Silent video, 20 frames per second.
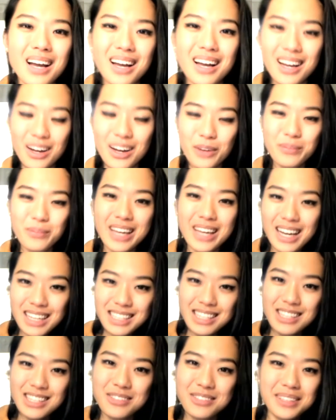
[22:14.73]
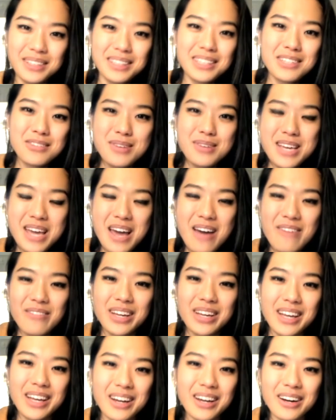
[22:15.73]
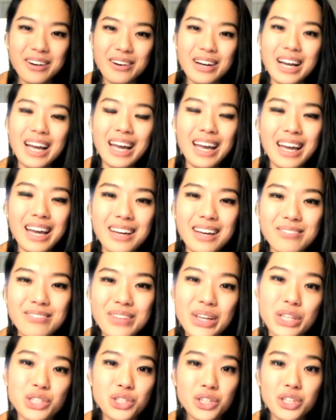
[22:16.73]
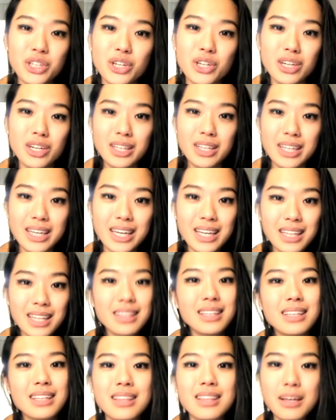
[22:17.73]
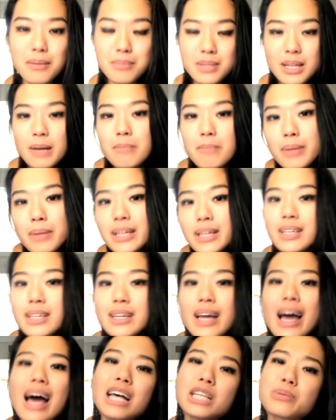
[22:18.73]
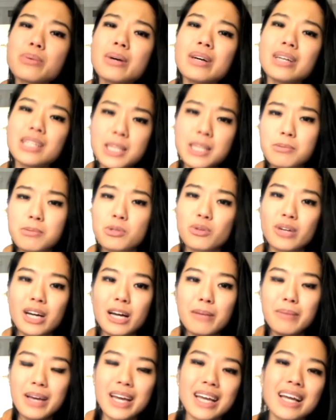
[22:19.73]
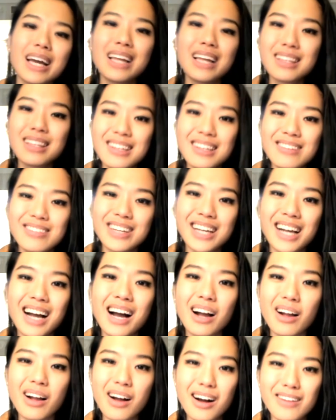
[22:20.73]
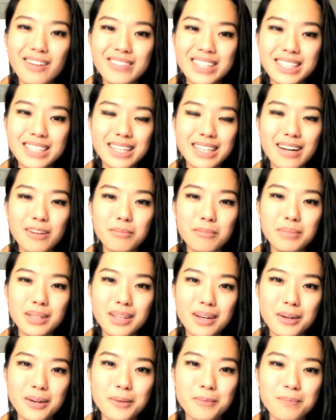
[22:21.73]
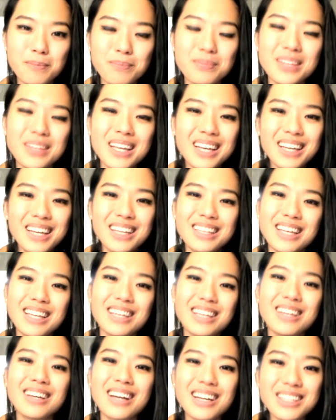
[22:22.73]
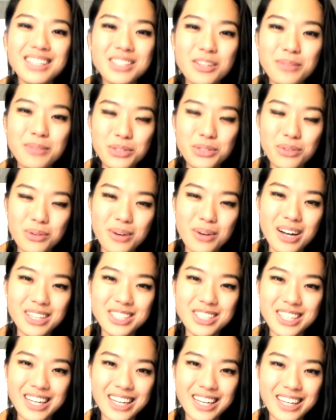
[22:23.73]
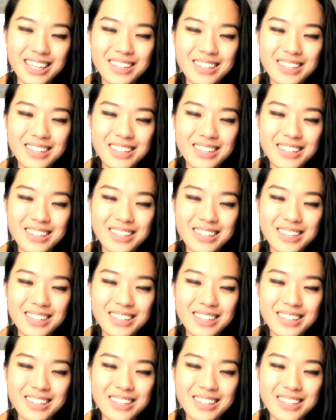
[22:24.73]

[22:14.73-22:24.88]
hope you guys enjoyed this recap video, and make sure you're clicking the thumbs up button as well as subscribing and leaving a comment down below. Thank you guys so much for watching.